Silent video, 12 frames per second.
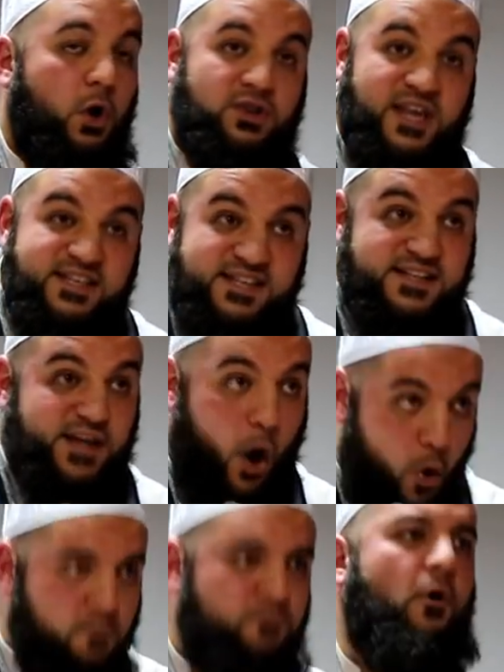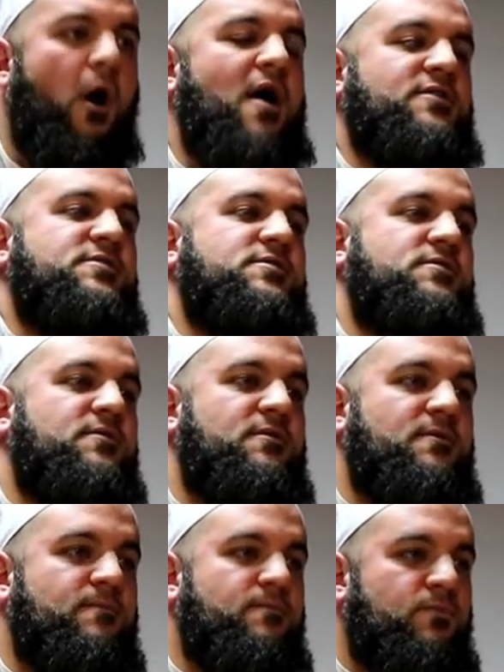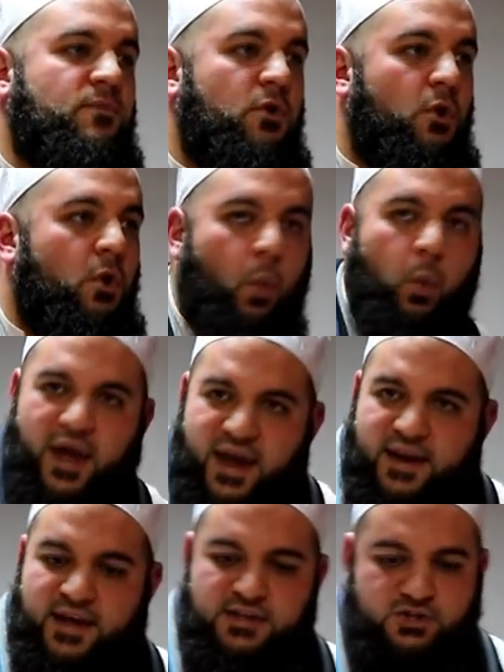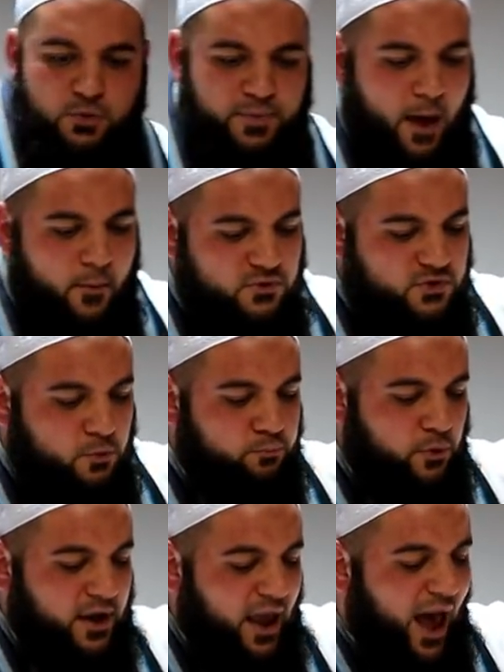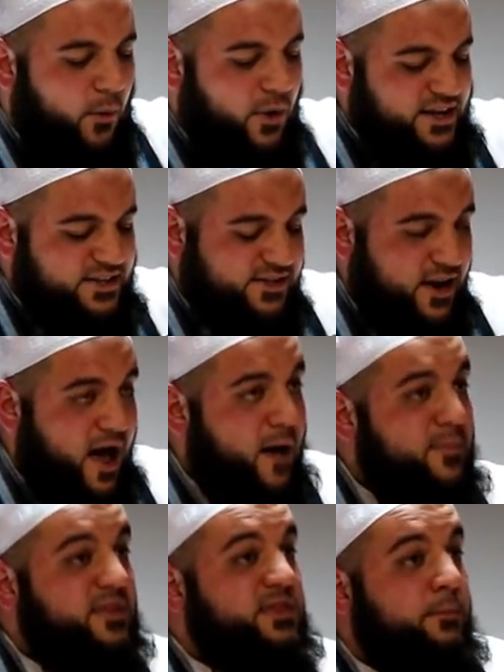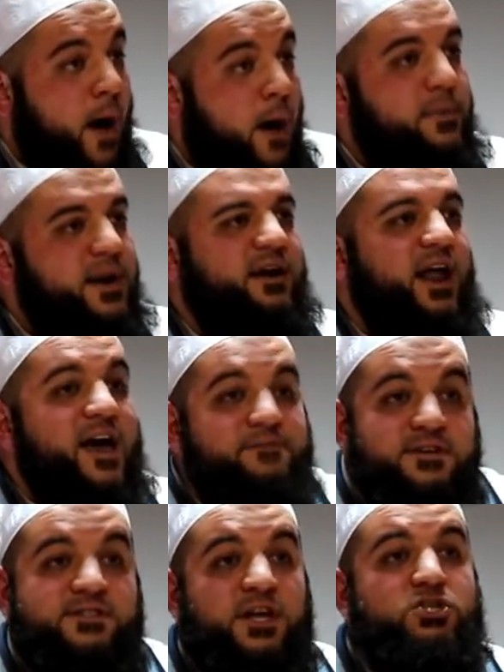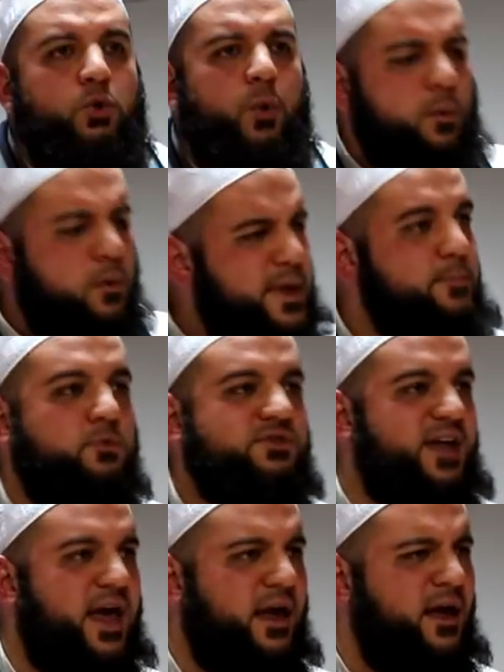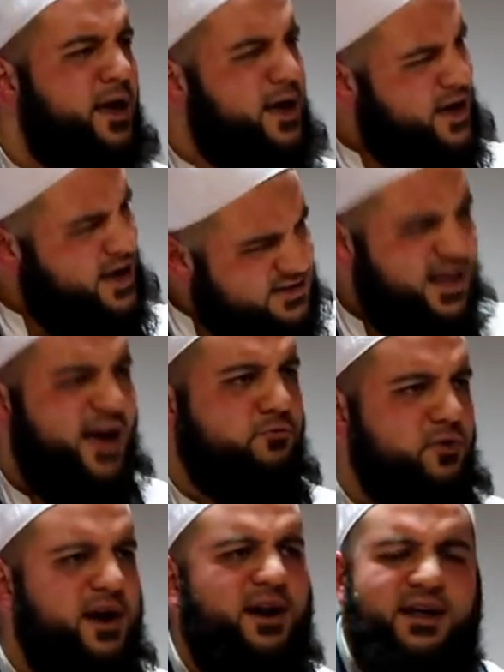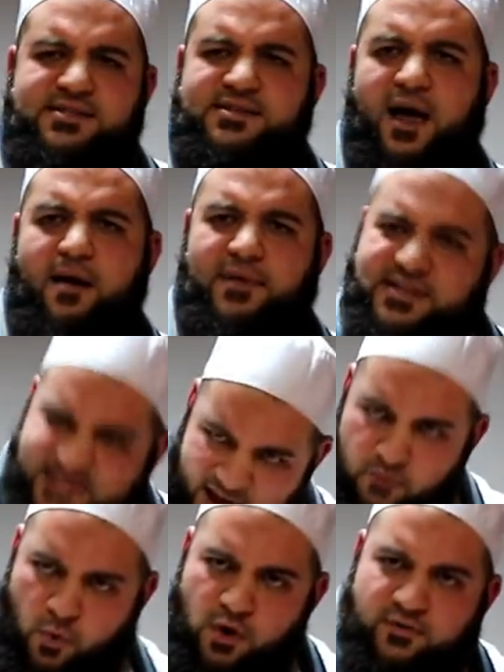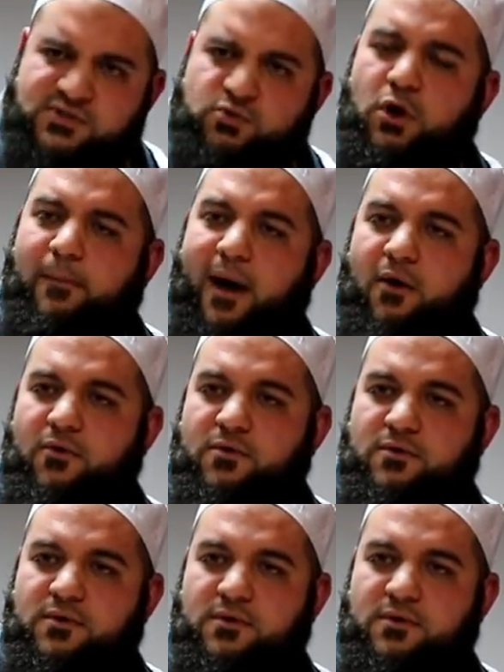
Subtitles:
This is home for us. We need to be able to bring our Islam in the public life in such a way where people say, is that really Islam? Is that what it's all about?